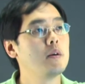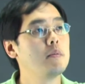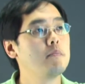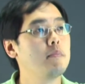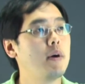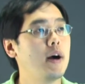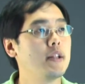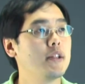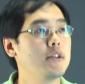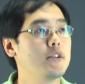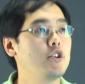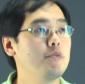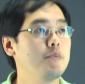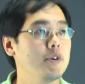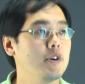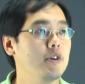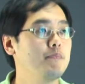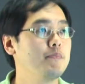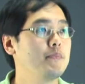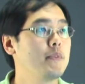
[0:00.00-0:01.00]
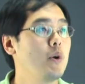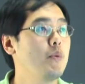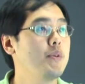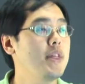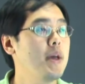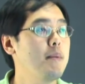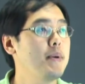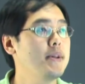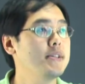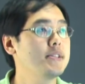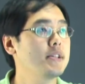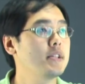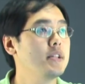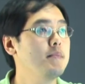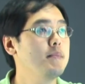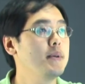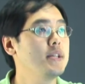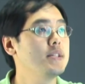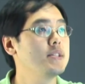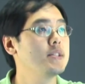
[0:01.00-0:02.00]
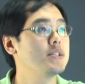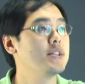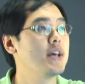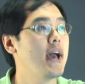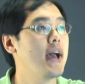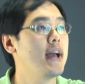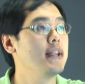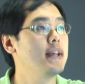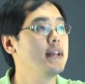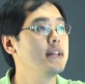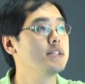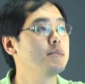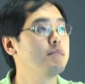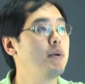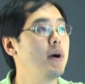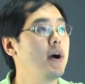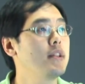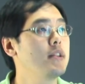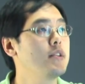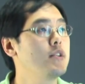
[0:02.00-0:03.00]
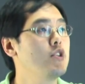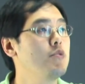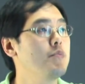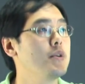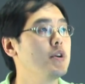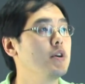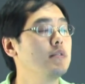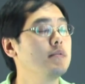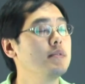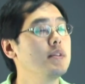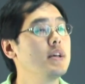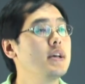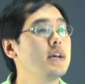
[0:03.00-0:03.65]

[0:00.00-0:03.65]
polynomial. What that basically means is that it's a polynomial